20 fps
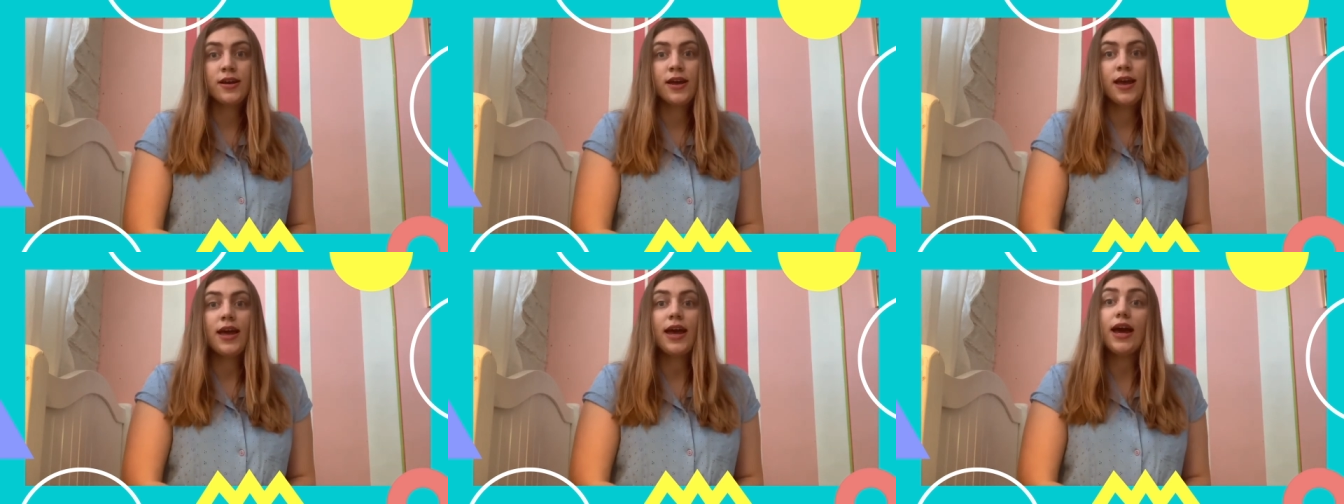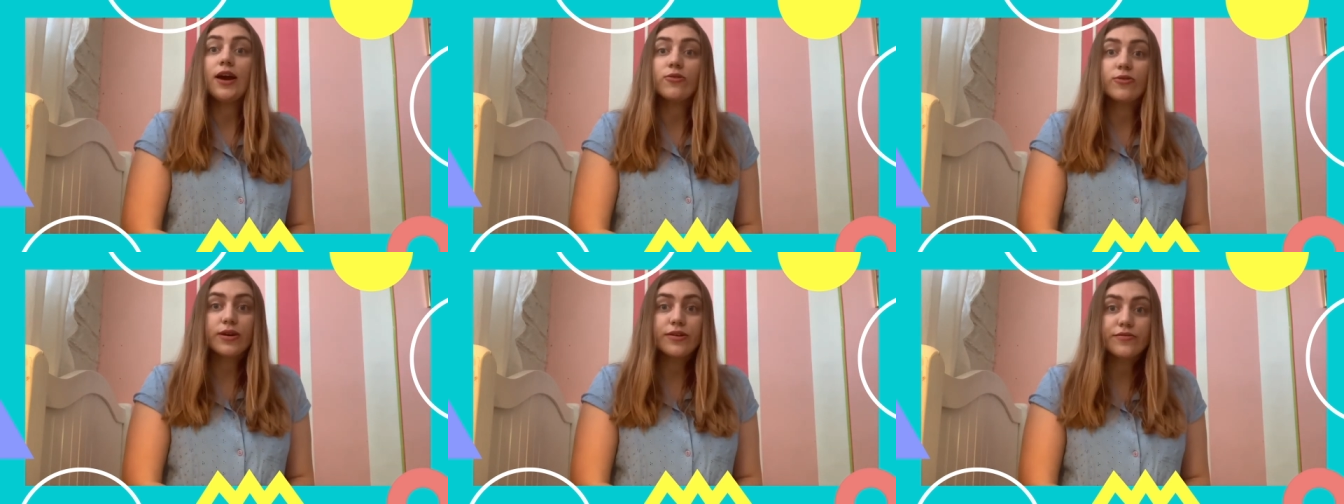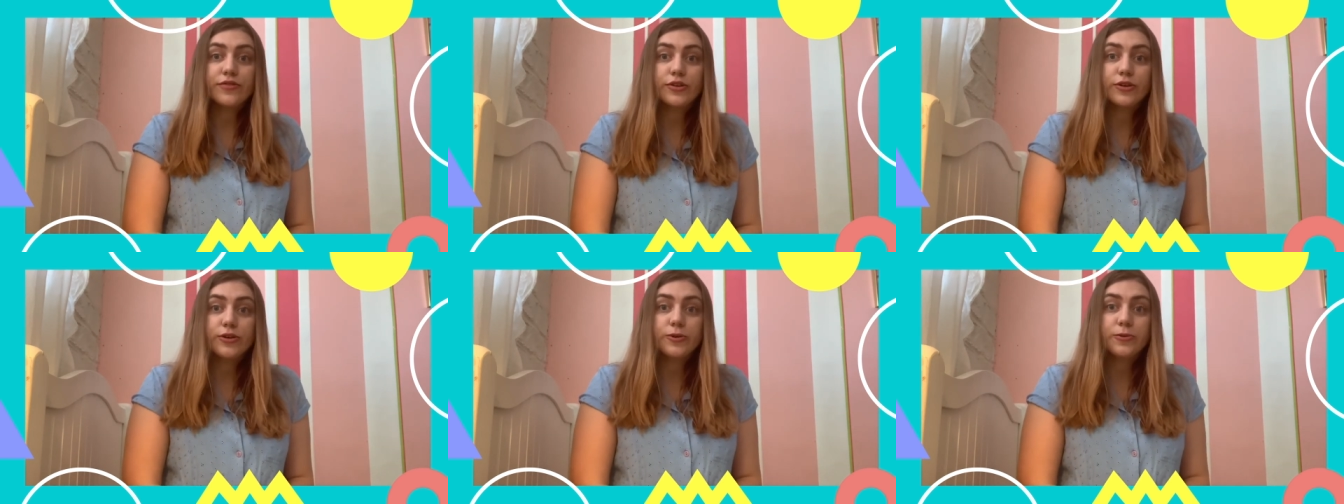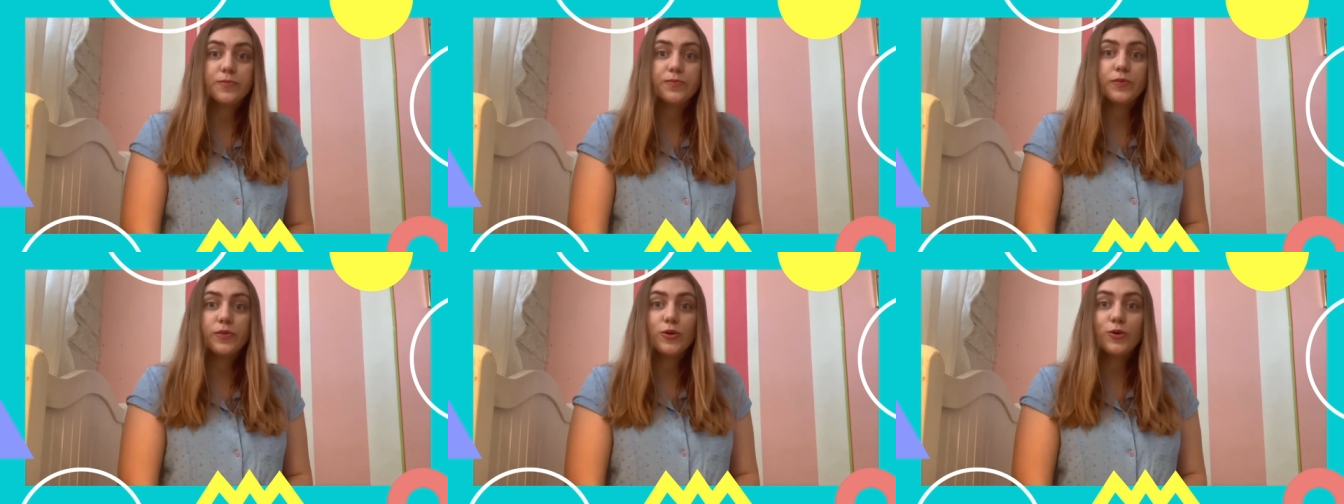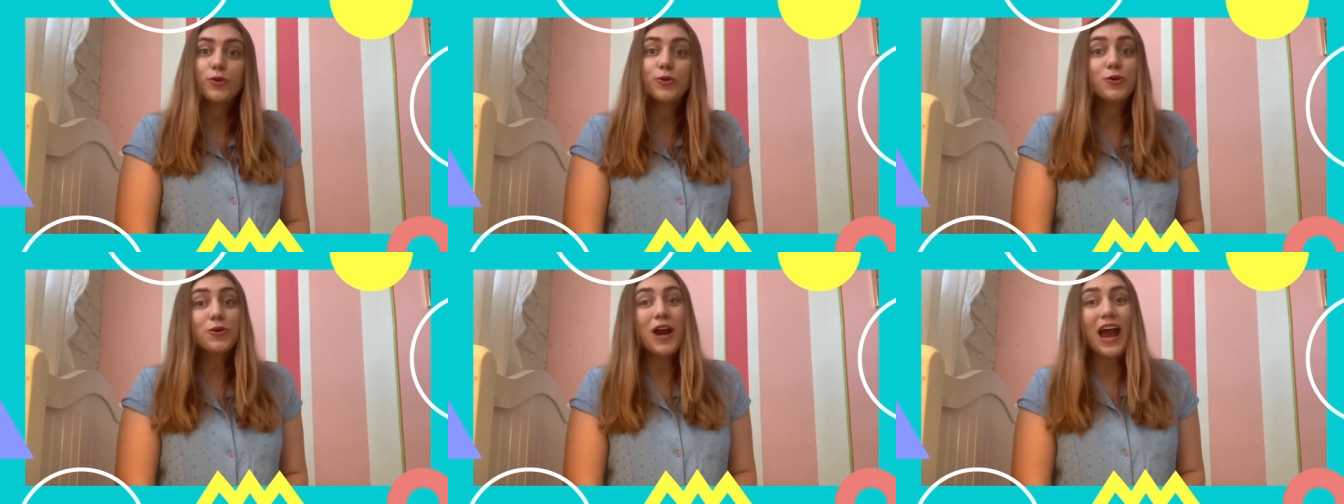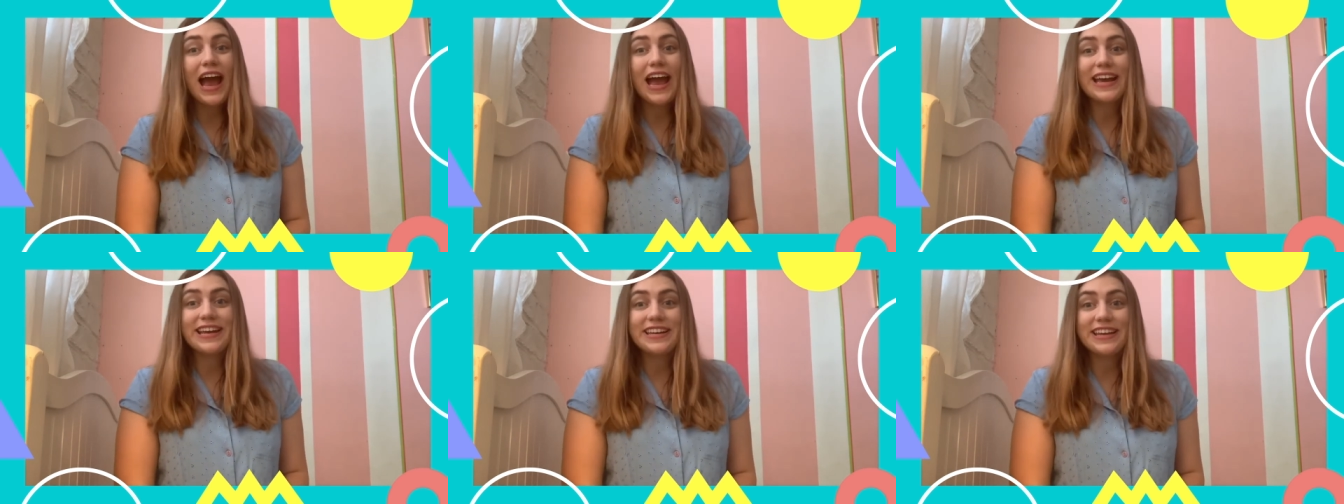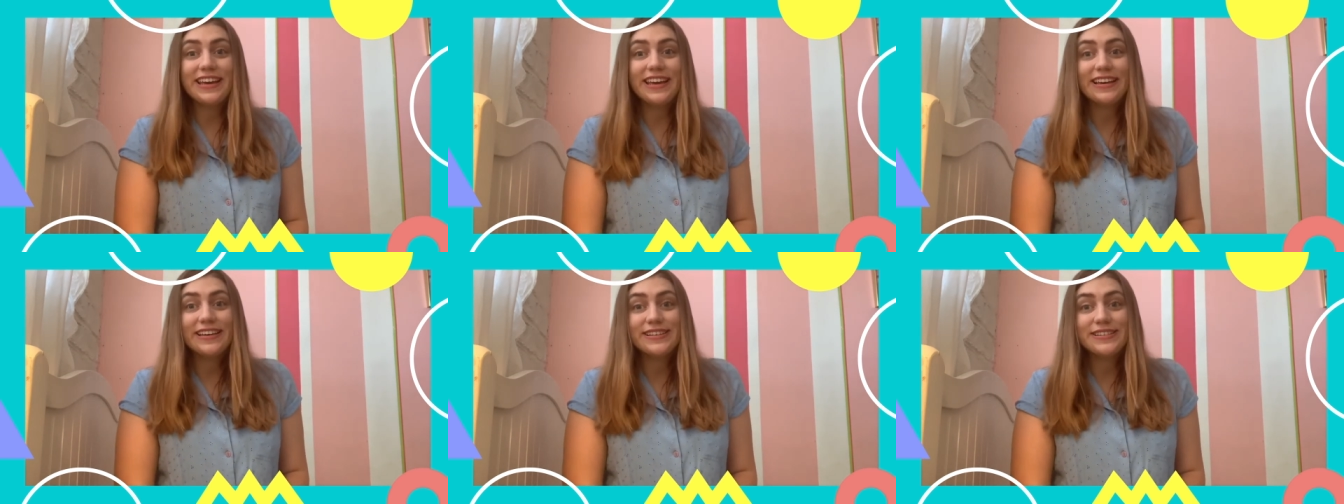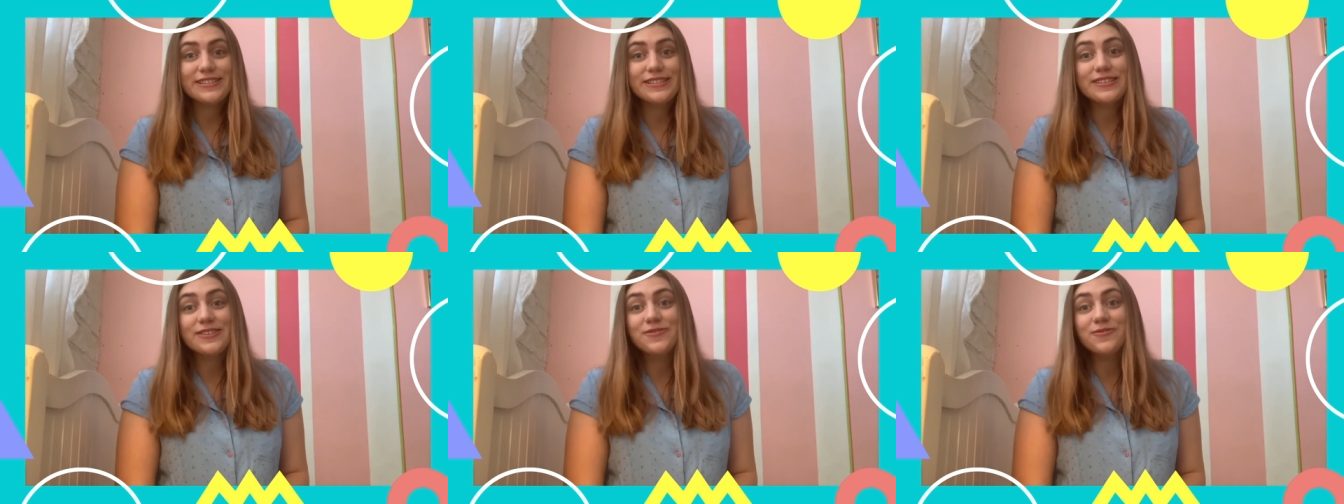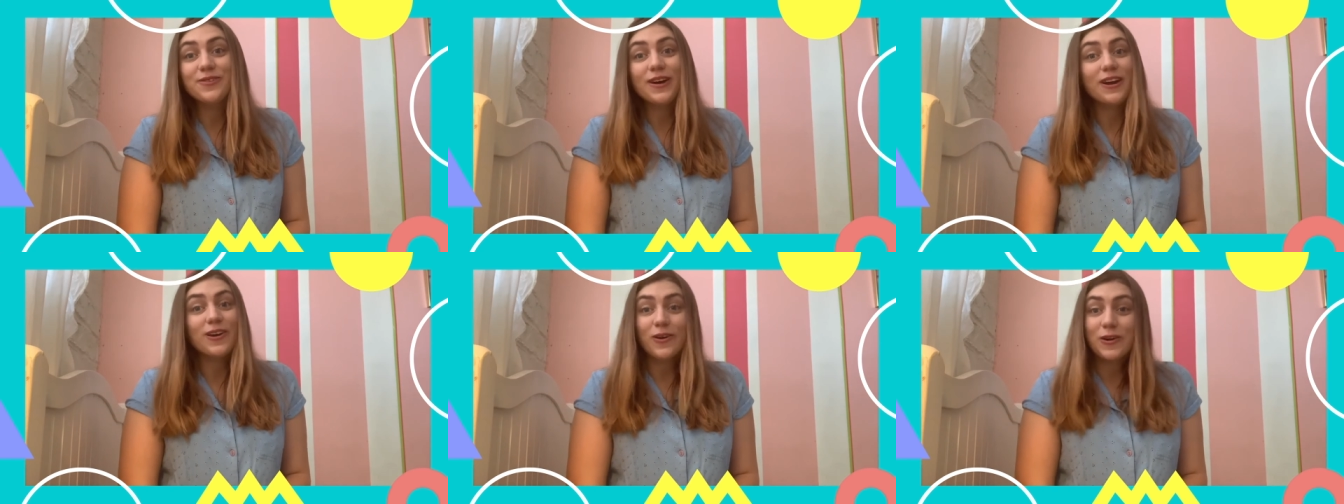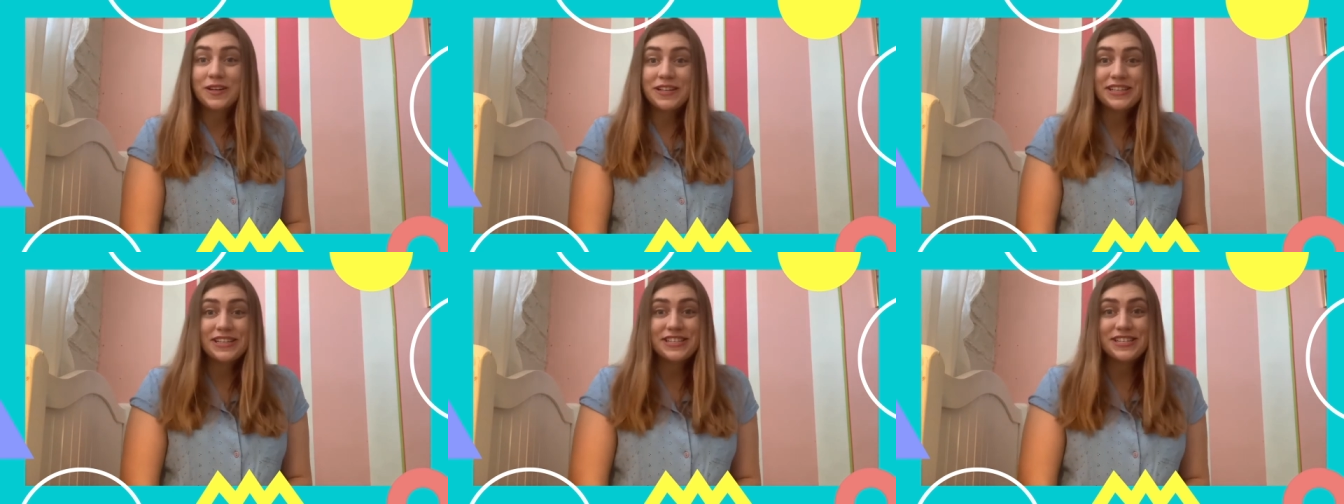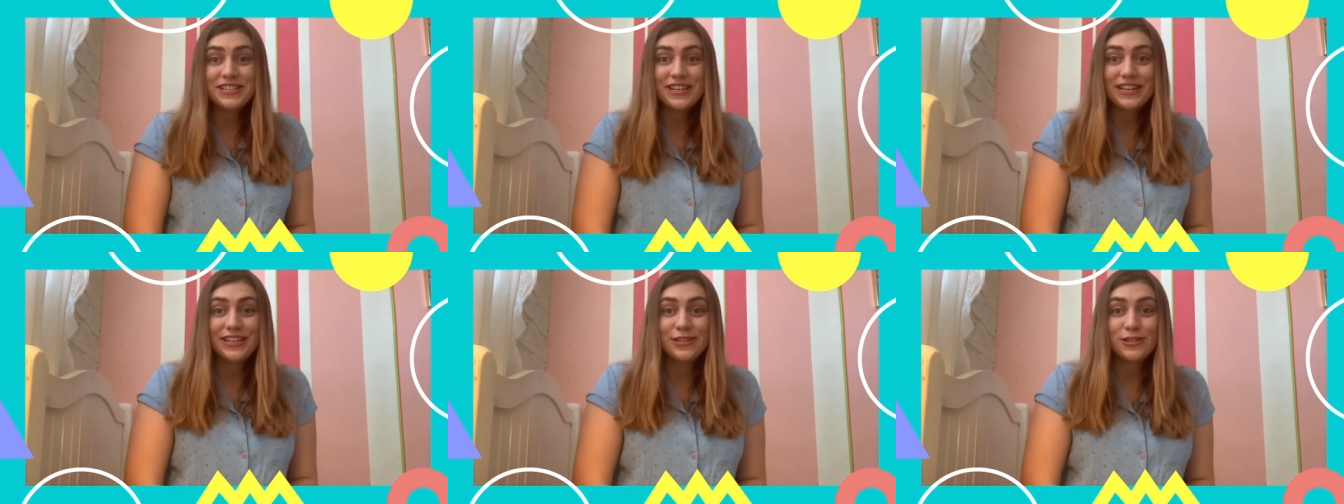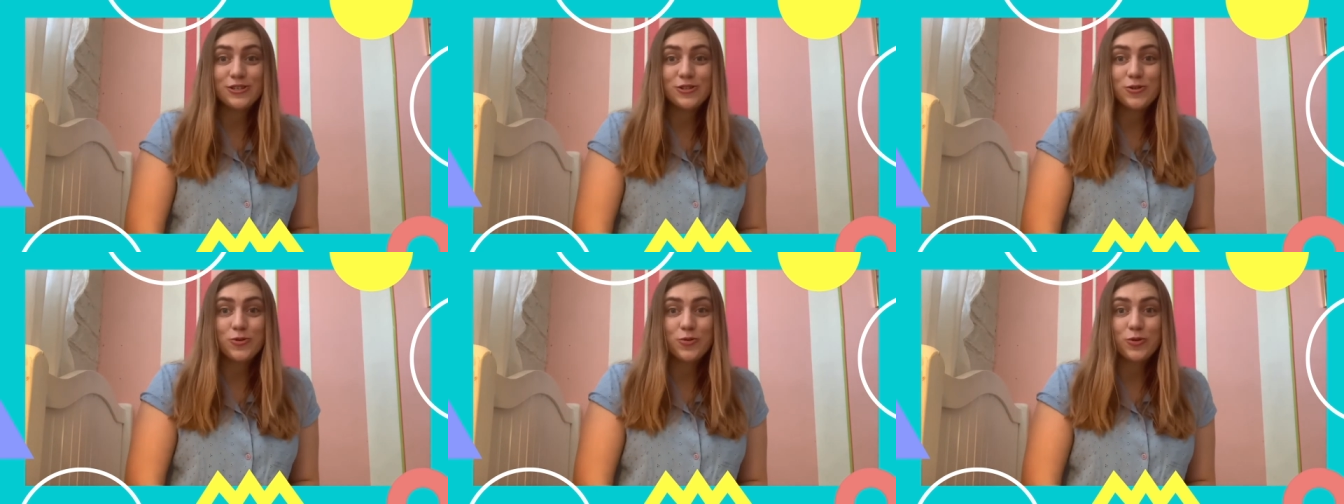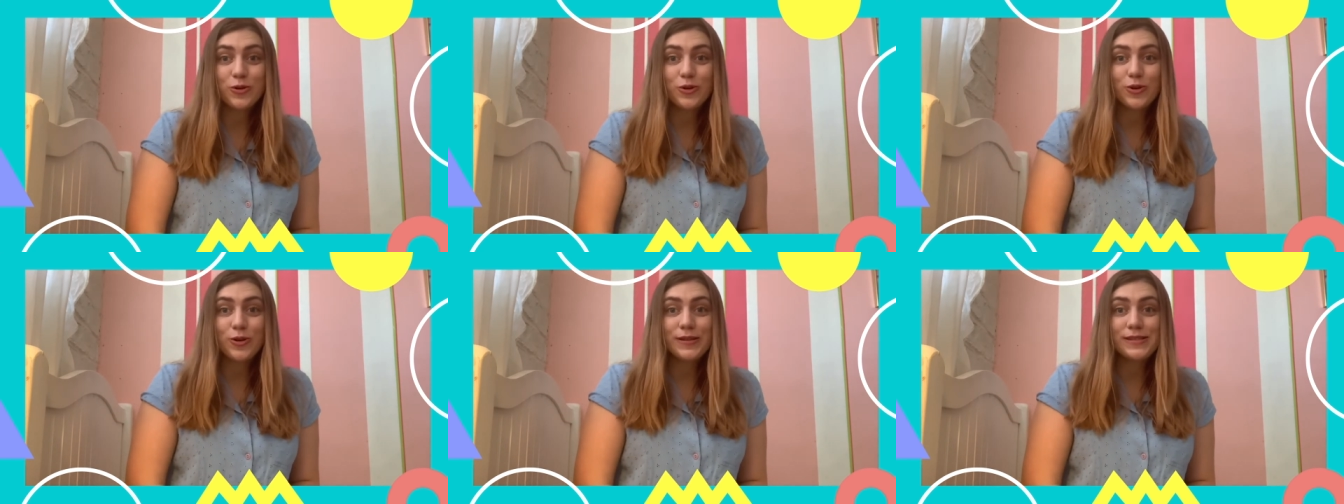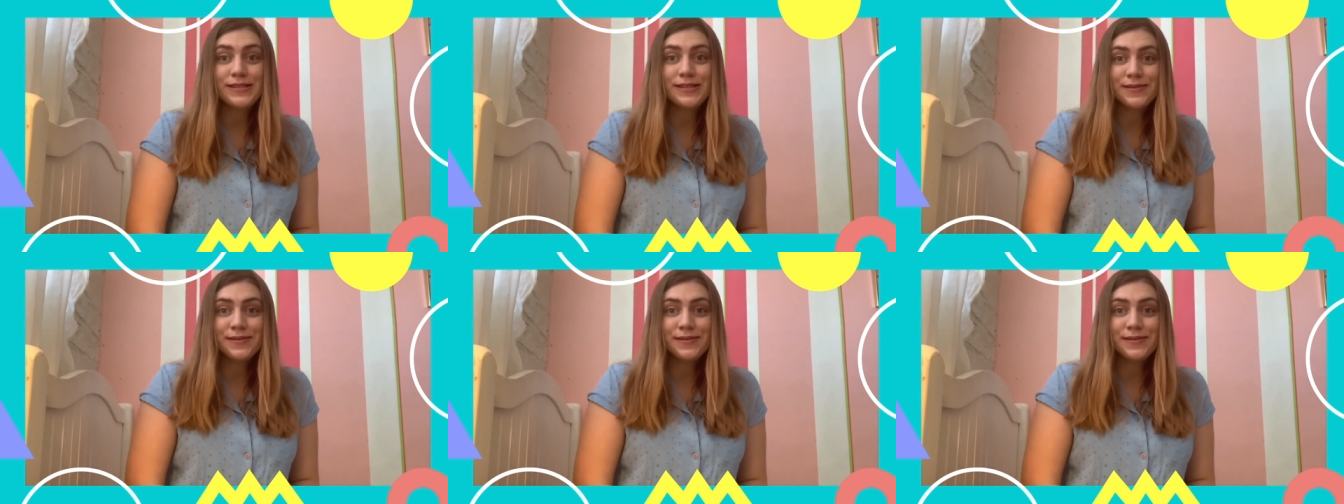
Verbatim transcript: However, her ideas went on to change the world.